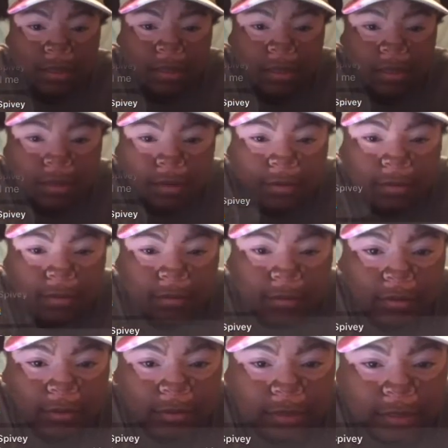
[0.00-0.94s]
uh-oh,
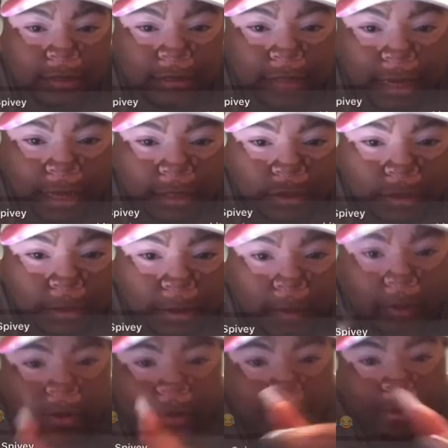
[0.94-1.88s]
it's I dream. Hold on,
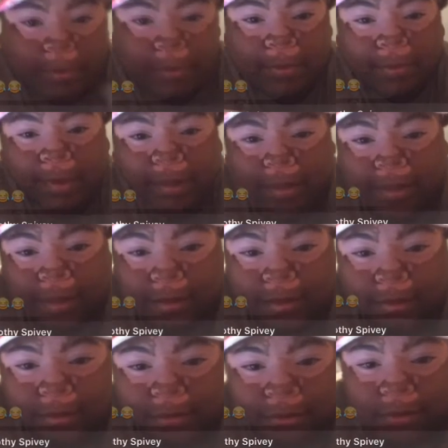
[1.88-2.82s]
wait, wait, wait.
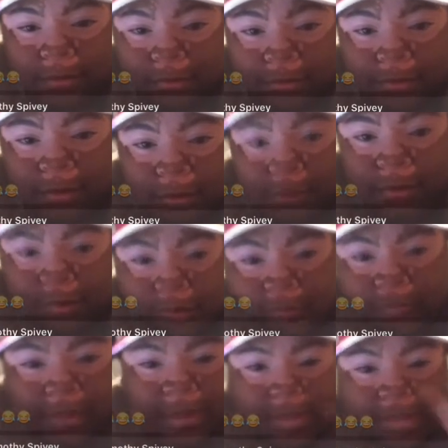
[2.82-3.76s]
Going too fast.